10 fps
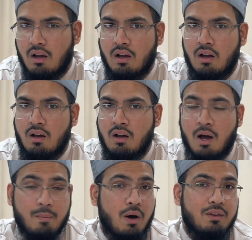
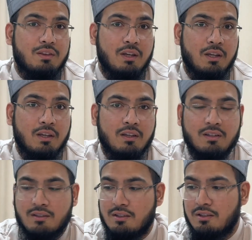Upon the
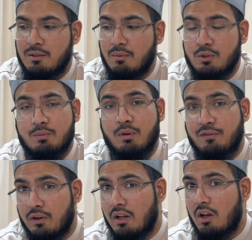most
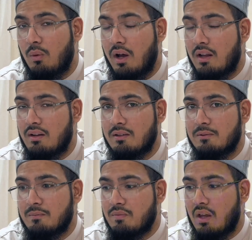preferred aqwal,
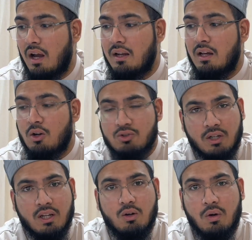ala
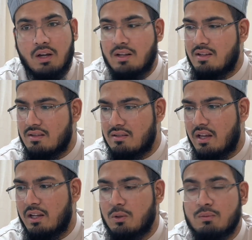arjah al-aqwal, is
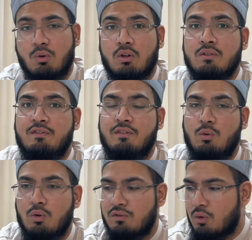that he was born
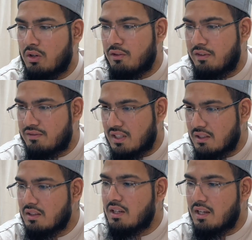on
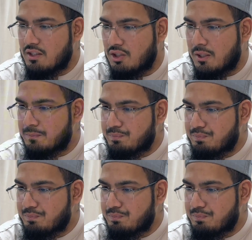415 Hijri.